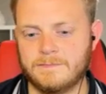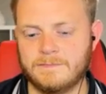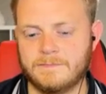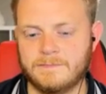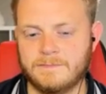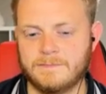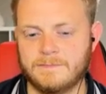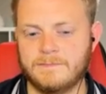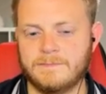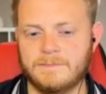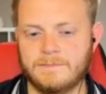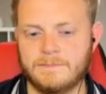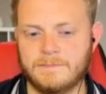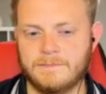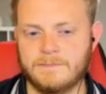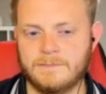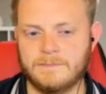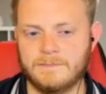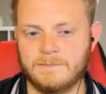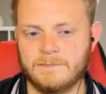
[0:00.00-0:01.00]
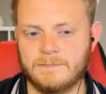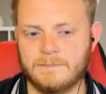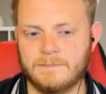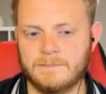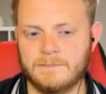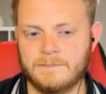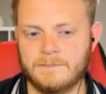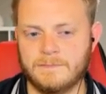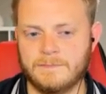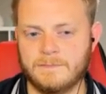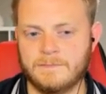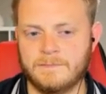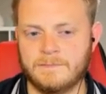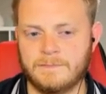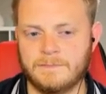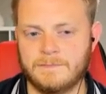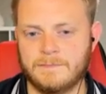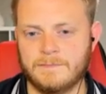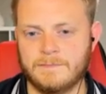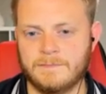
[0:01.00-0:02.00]

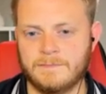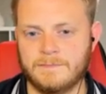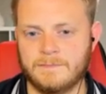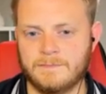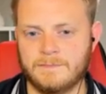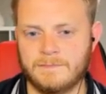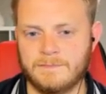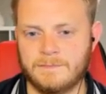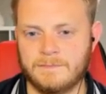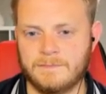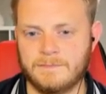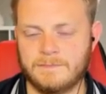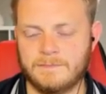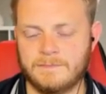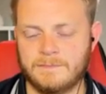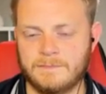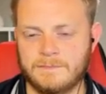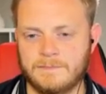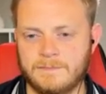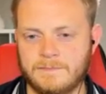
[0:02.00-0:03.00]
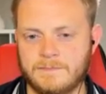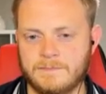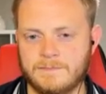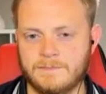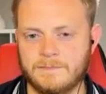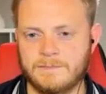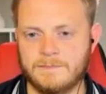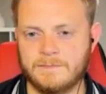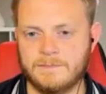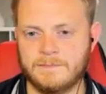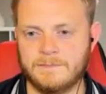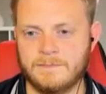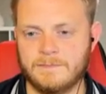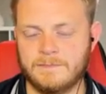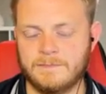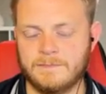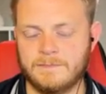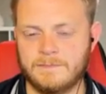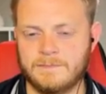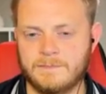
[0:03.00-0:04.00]

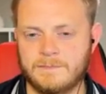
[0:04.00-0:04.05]
No words are spoken by the person on screen.